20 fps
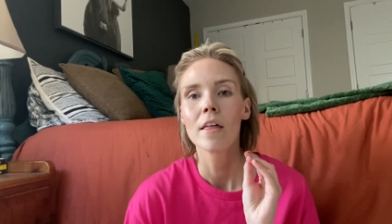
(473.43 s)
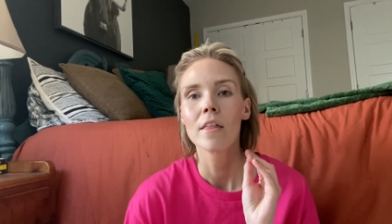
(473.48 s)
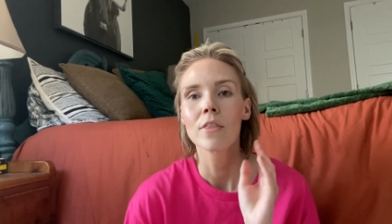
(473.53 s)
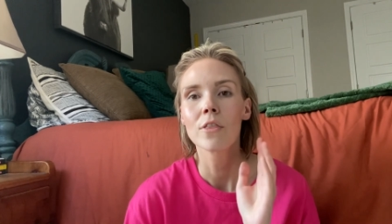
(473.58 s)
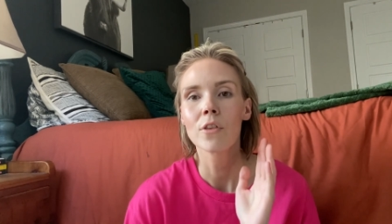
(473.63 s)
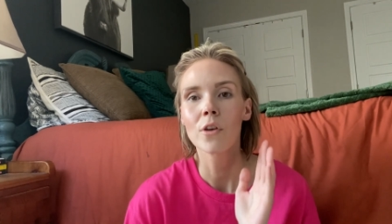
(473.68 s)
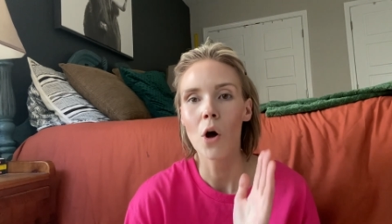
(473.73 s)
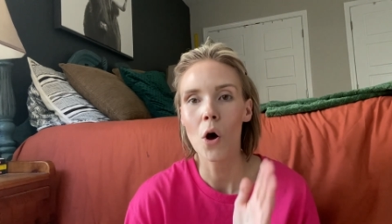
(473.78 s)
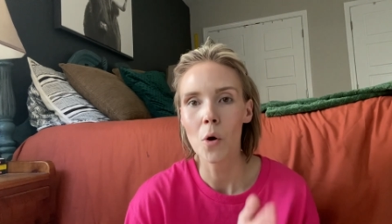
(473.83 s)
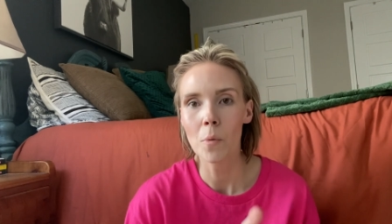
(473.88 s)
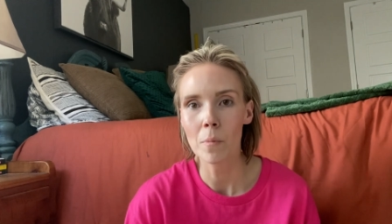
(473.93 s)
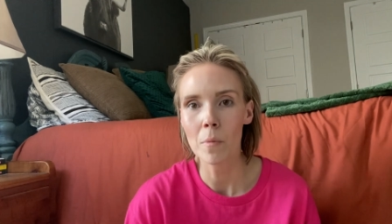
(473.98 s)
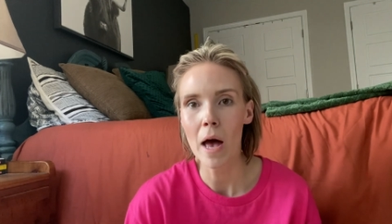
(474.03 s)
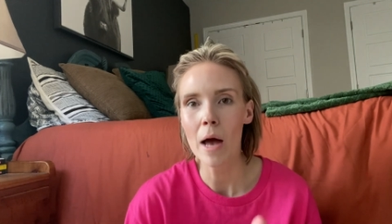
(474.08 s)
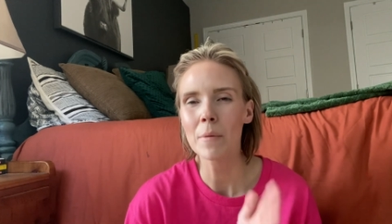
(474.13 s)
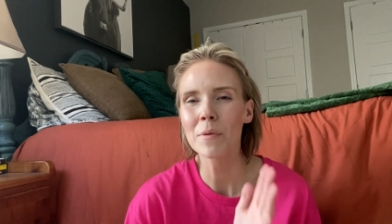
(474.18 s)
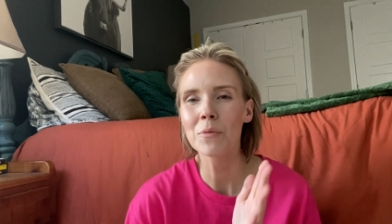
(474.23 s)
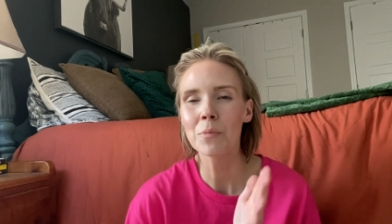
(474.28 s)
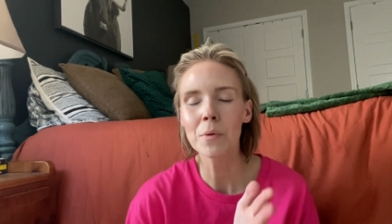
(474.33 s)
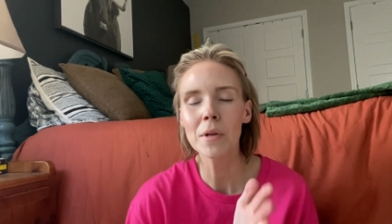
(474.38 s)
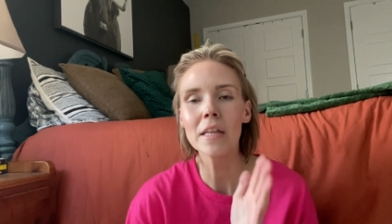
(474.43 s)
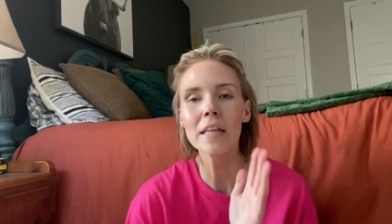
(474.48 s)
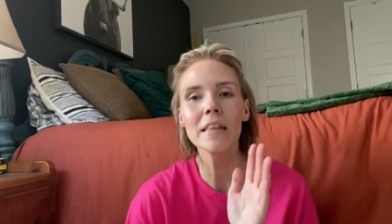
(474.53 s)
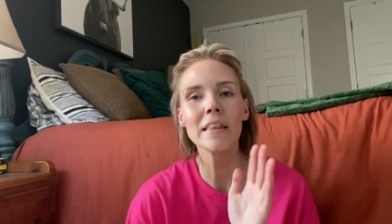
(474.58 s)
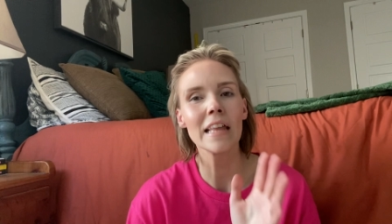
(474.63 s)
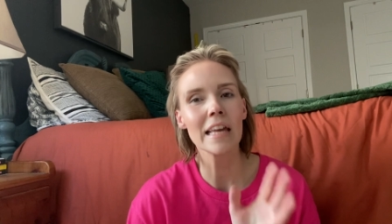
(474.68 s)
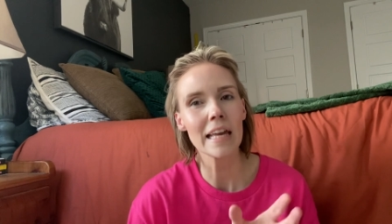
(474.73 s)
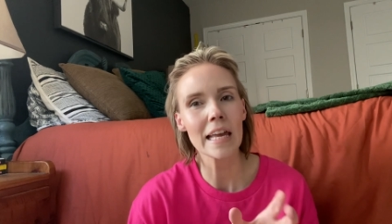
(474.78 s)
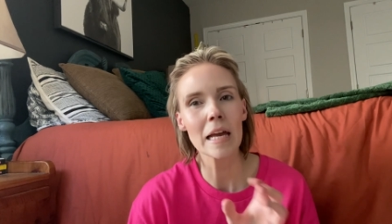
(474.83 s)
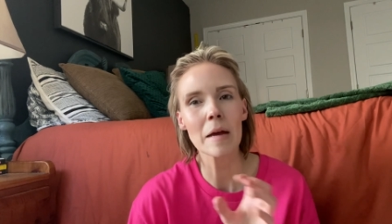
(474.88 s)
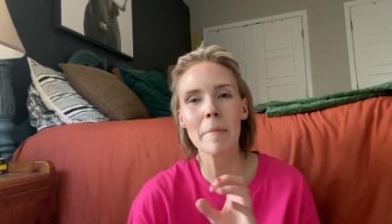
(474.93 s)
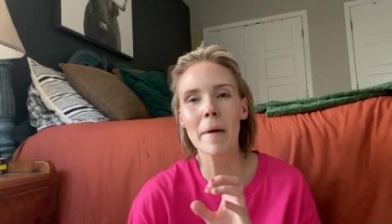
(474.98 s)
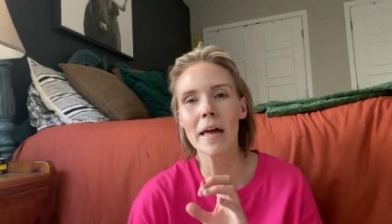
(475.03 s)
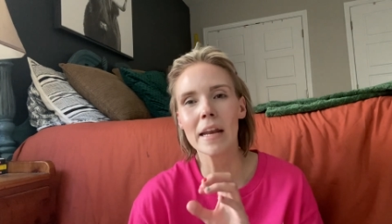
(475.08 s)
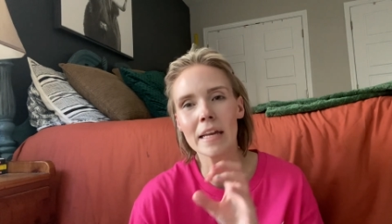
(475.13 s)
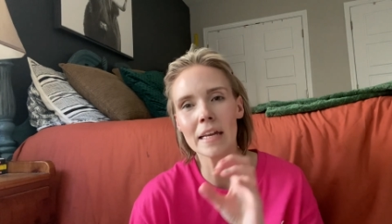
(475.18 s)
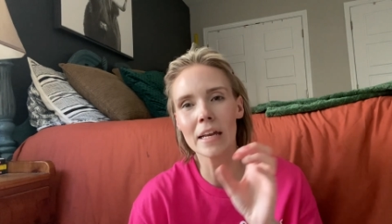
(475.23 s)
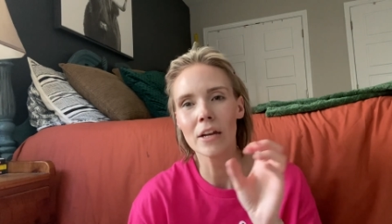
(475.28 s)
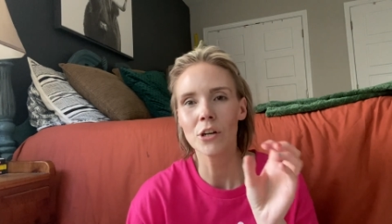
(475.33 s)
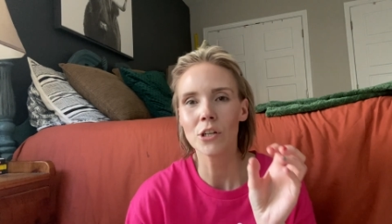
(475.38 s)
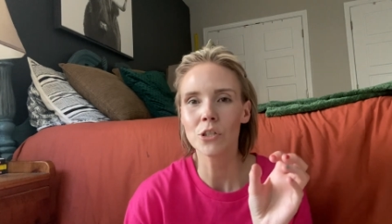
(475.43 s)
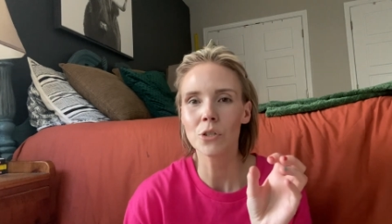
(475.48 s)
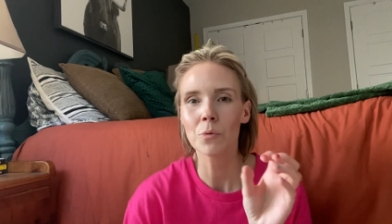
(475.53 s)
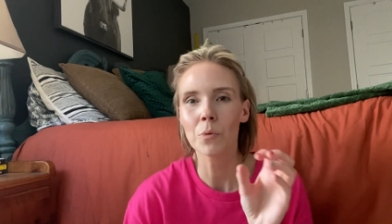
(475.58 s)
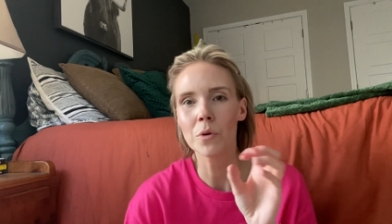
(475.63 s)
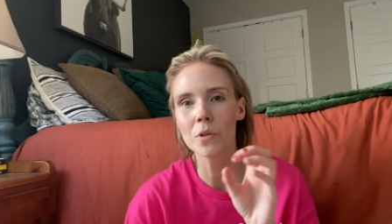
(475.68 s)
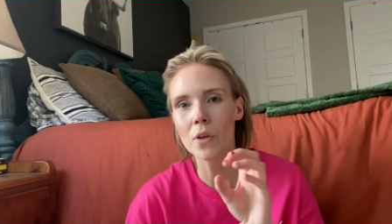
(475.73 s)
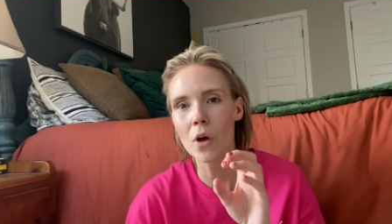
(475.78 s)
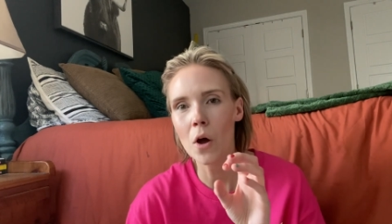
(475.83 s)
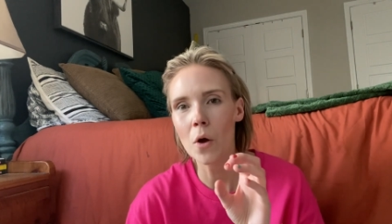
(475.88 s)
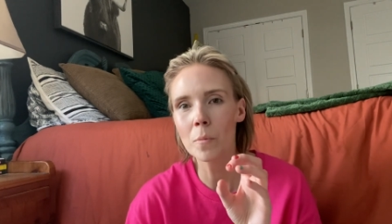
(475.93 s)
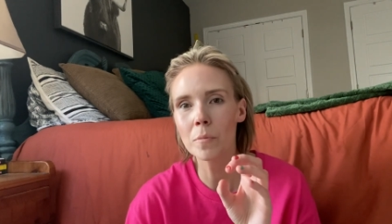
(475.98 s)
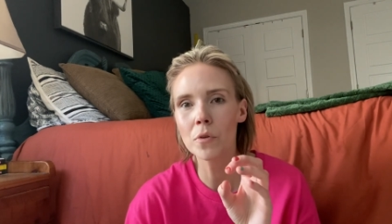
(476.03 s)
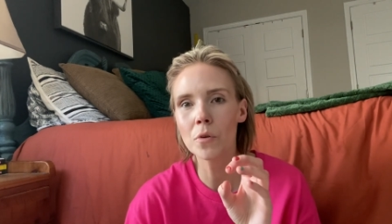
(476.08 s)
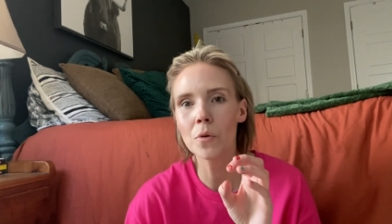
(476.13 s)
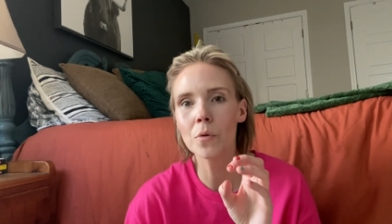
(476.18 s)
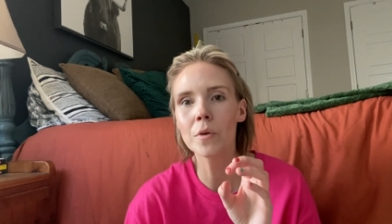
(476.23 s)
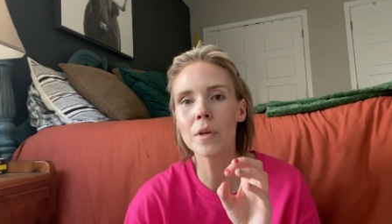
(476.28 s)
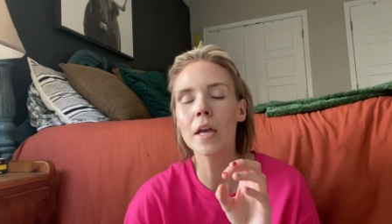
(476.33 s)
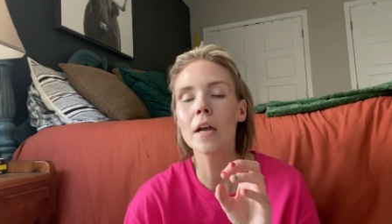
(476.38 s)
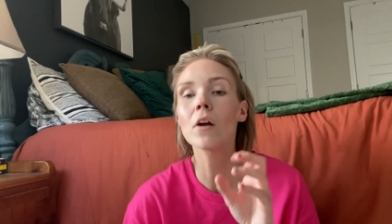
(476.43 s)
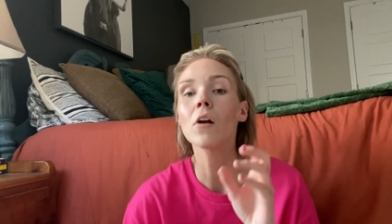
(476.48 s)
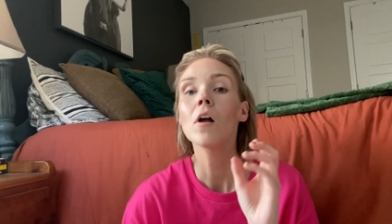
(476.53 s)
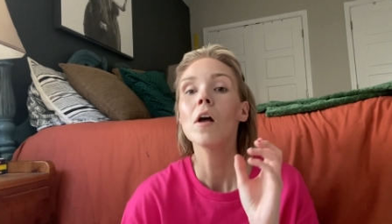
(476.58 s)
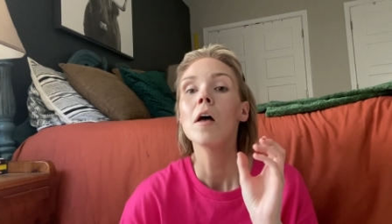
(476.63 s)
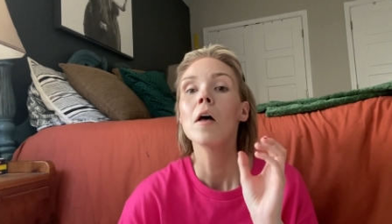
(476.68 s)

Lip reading: I was really thinking about it geared toward the homeschool year.